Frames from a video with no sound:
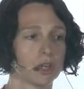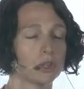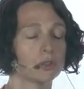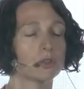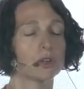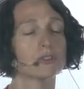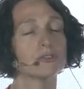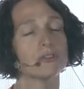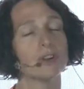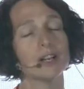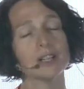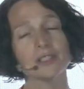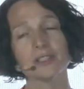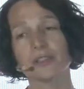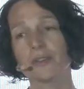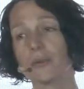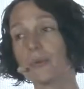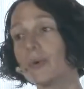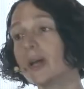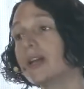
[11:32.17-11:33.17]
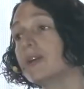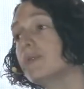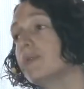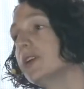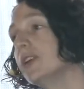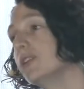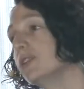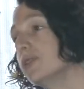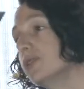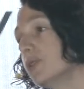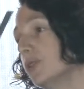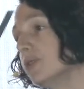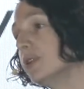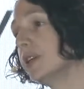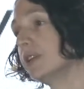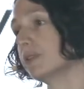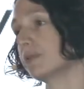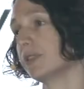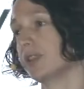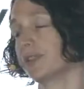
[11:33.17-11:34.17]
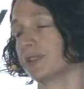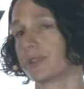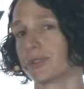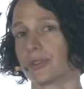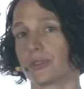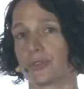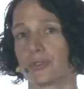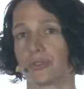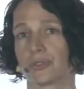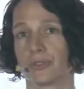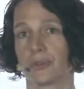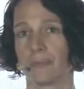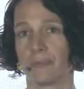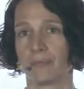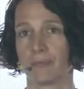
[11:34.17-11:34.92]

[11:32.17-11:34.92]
to advance the way we are doing research.